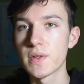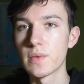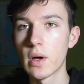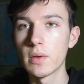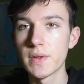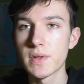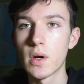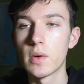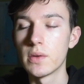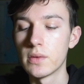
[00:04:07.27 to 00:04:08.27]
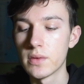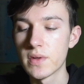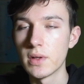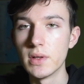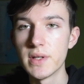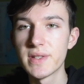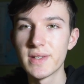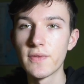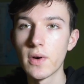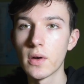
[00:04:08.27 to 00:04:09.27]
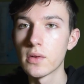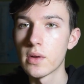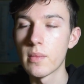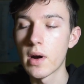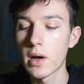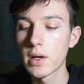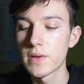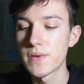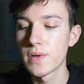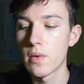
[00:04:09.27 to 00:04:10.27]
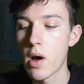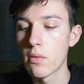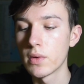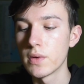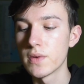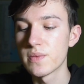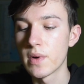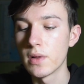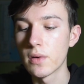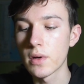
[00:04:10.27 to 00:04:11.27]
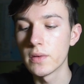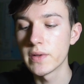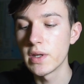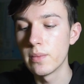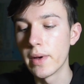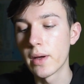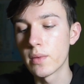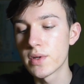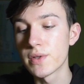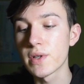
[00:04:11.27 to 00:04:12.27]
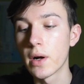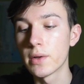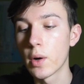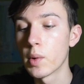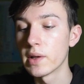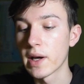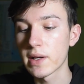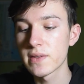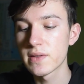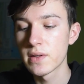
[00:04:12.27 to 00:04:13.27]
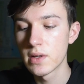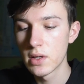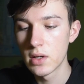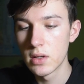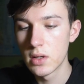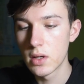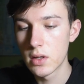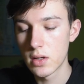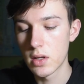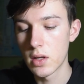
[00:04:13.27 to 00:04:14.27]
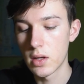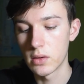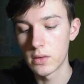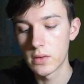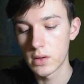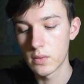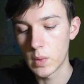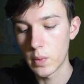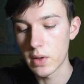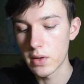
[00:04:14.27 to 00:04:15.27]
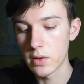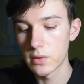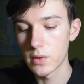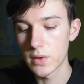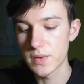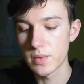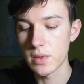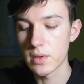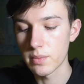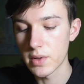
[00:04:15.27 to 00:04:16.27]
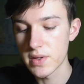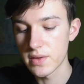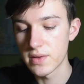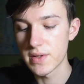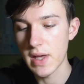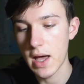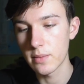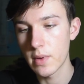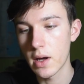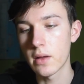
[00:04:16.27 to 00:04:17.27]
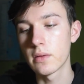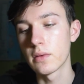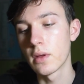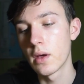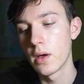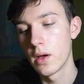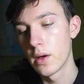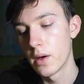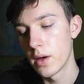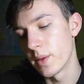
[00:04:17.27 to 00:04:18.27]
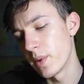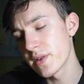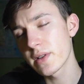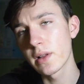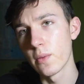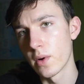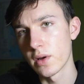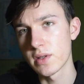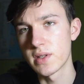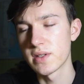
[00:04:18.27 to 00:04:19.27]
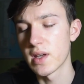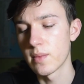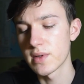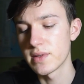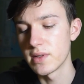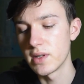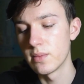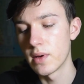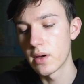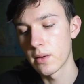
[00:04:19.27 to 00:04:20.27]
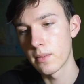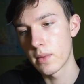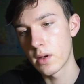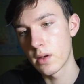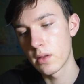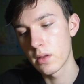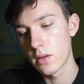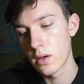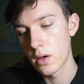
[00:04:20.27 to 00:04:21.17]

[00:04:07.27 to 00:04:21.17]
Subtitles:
so now let's go and list the phone on the market. So I will use my local eBay, which is called OLX. And what we're gonna do is we're gonna press on this add button. It basically works the same as the eBay, and